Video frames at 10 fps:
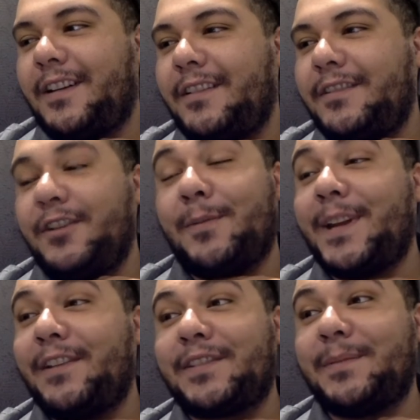
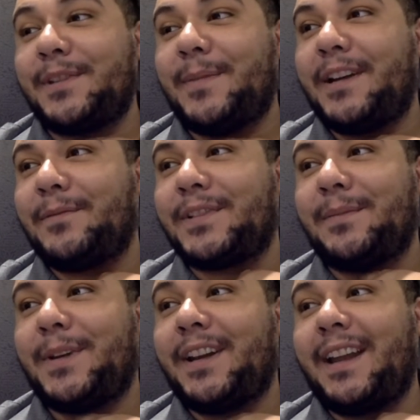Nobody else comes to mind with
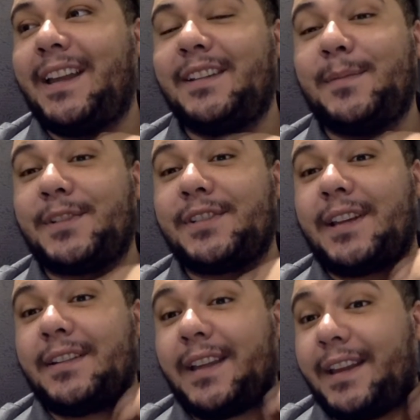somebody I hate as much as
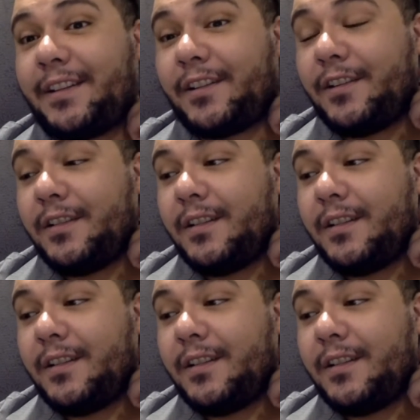I hate her.